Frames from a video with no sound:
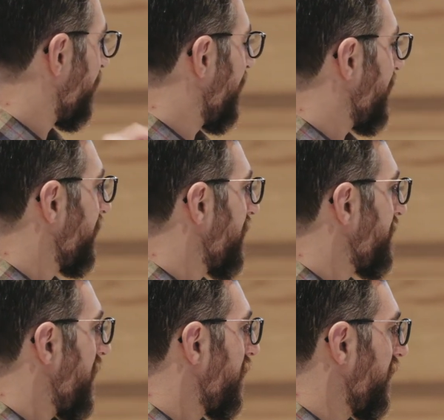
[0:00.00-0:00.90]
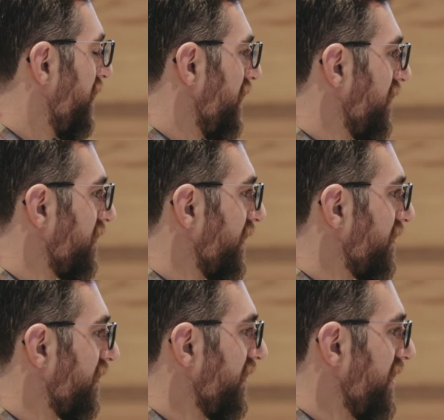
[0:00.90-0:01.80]
less about the
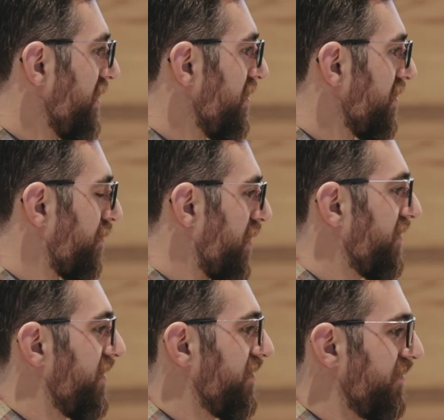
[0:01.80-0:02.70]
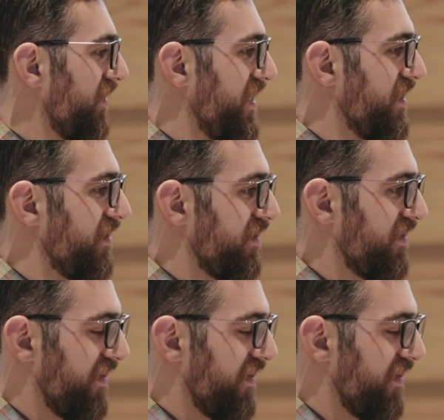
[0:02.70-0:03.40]
process of lean